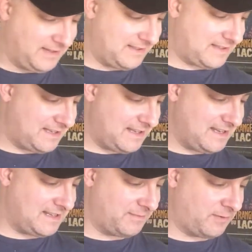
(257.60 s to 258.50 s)
the
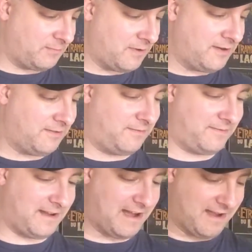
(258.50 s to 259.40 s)
Kid, number
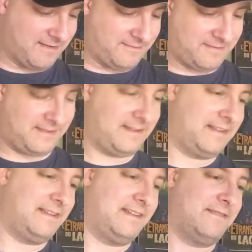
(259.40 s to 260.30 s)
105
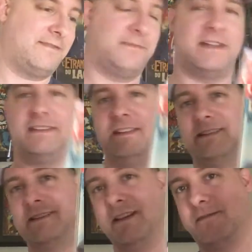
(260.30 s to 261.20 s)
from
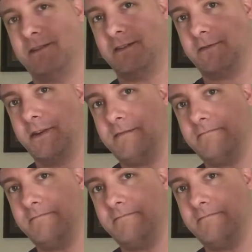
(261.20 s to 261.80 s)
1973.